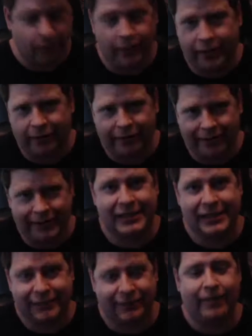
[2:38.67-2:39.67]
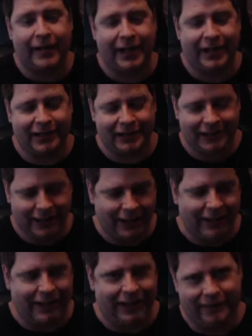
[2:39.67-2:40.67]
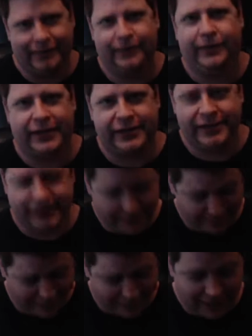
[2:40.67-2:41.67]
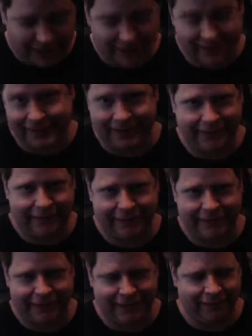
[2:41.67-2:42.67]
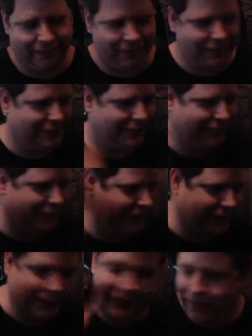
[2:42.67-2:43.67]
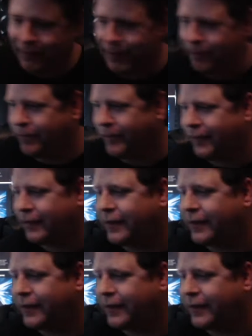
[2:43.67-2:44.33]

well. And this is from NECA, who makes a lot of stuff that we're into. So I don't want to put